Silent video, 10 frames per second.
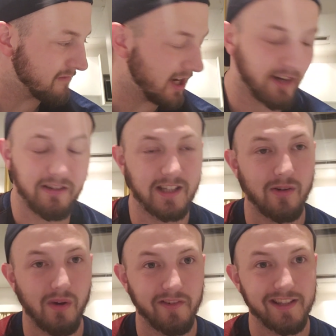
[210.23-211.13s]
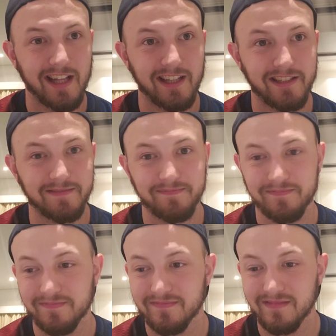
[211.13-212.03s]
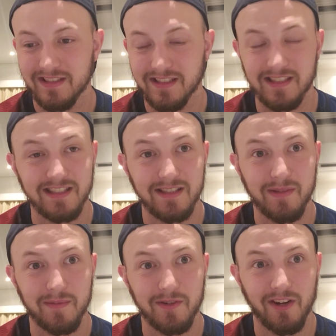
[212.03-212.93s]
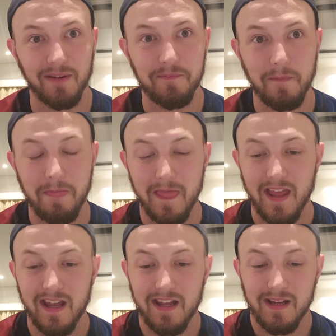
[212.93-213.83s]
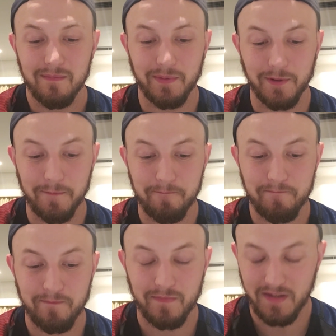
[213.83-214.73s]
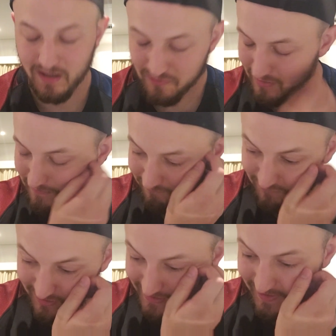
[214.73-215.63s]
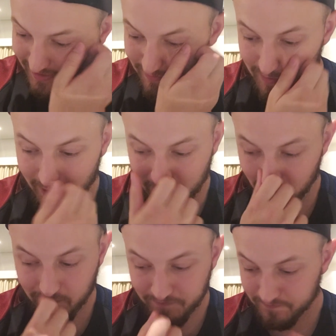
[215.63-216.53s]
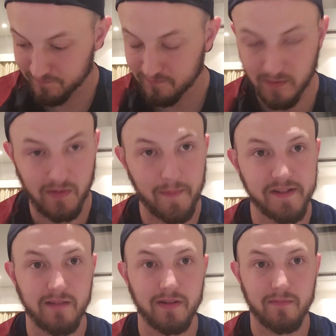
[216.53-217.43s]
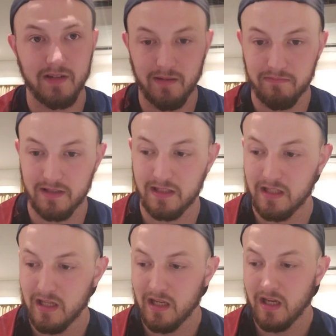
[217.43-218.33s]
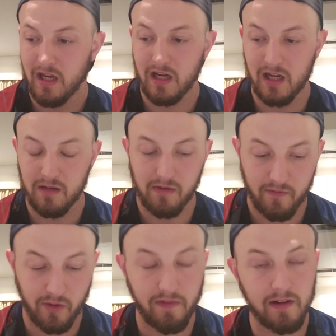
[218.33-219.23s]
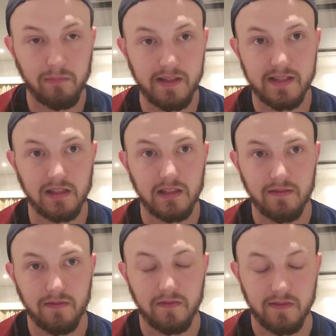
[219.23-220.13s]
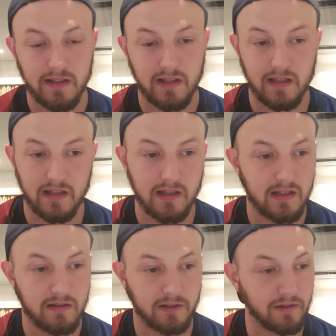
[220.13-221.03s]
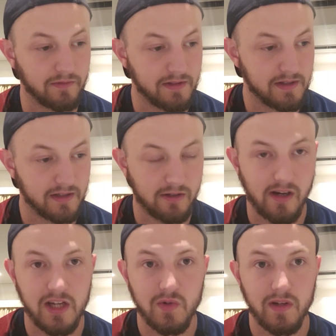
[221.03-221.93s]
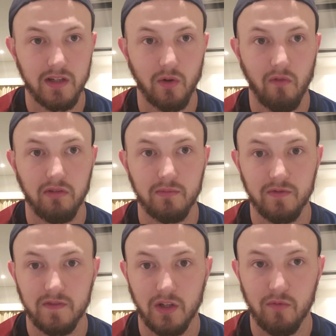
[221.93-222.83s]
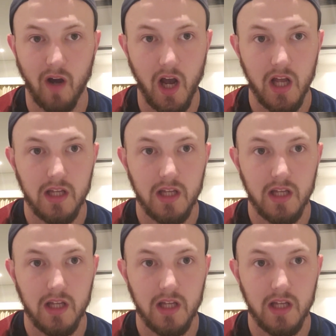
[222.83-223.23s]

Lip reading: I really don't want to read that letter because it's gonna make me cry. But yeah, no, I'm really excited to be back home. My mom's gonna pick me up, and I've already found a place to live, and the girlfriend's gonna graduate and hopefully move to Omaha.